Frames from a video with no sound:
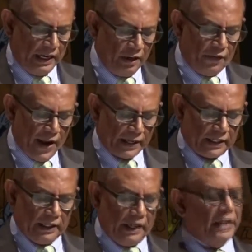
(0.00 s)
In
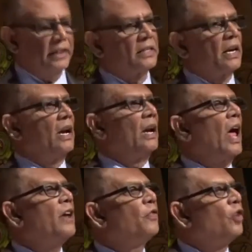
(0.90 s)
fact, it is a
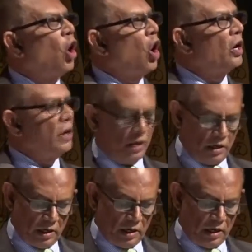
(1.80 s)
lifelong
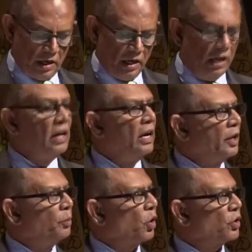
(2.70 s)

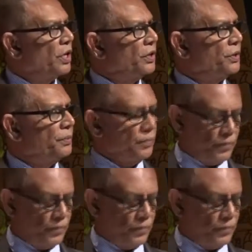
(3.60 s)
learning process.